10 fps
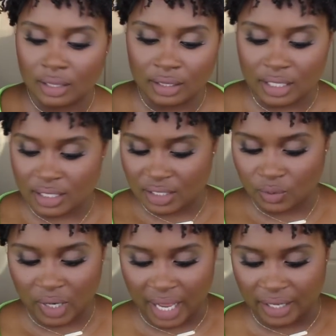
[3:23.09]
This is
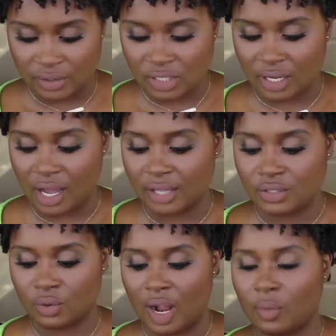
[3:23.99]
what I use to
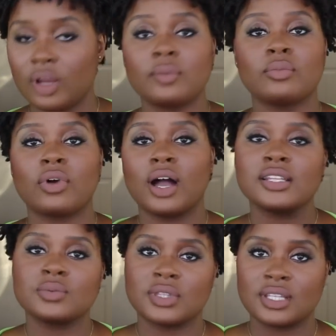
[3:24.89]
contour. I wouldn't
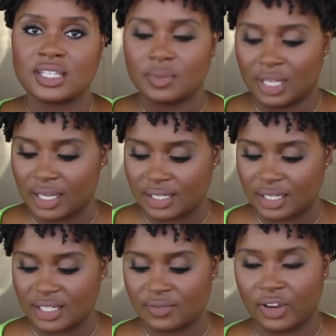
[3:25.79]
bronze with this because
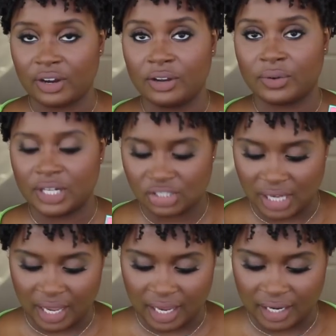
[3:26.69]
it is very rich
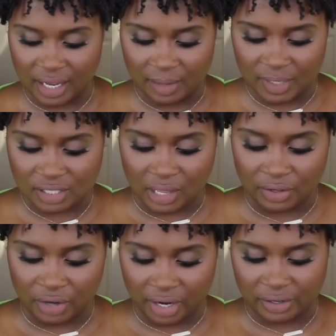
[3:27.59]
and um, it's on the
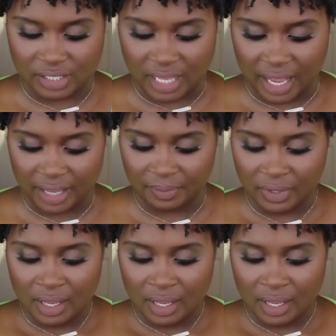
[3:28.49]
darker side.